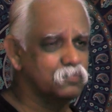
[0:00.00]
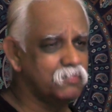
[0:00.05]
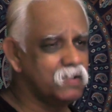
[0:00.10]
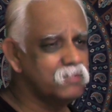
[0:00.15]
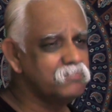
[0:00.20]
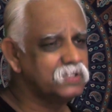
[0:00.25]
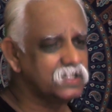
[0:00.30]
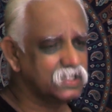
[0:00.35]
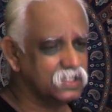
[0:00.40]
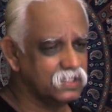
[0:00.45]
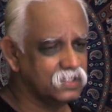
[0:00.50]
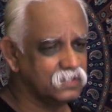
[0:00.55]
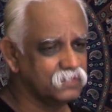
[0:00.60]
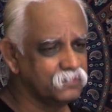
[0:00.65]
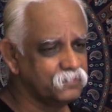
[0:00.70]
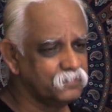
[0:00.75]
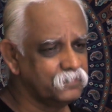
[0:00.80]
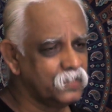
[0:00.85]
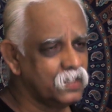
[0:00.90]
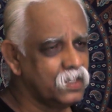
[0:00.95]
memory,
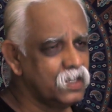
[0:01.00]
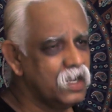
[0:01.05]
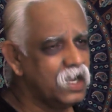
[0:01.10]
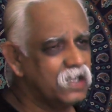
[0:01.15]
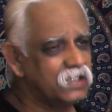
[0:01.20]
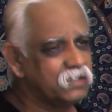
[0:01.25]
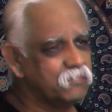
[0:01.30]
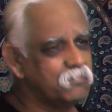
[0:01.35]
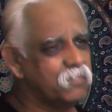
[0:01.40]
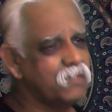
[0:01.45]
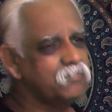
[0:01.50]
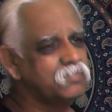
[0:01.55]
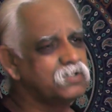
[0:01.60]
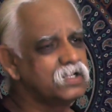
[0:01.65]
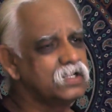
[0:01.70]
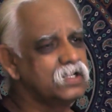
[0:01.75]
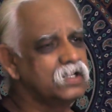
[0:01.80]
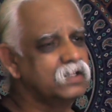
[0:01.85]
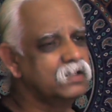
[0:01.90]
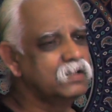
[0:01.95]
and the
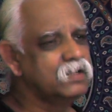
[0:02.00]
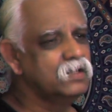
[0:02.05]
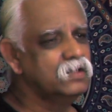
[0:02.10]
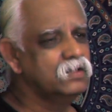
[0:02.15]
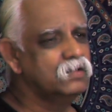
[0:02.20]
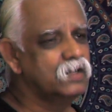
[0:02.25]
memory